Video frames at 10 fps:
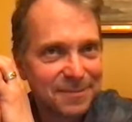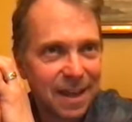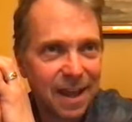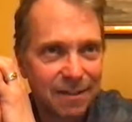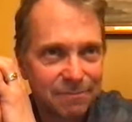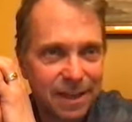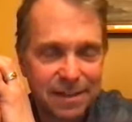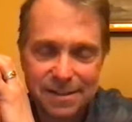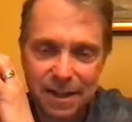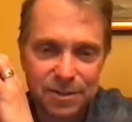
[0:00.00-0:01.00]
yeah, get
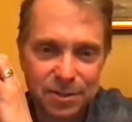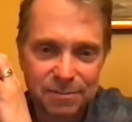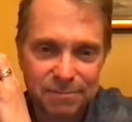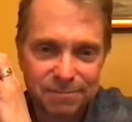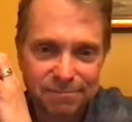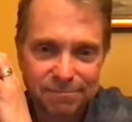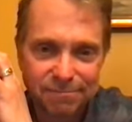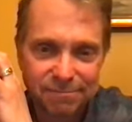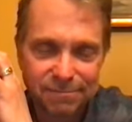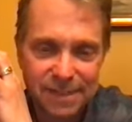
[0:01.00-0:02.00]
in touch. And
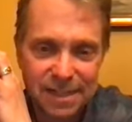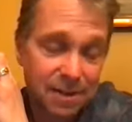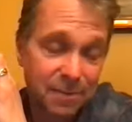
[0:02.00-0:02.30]
it's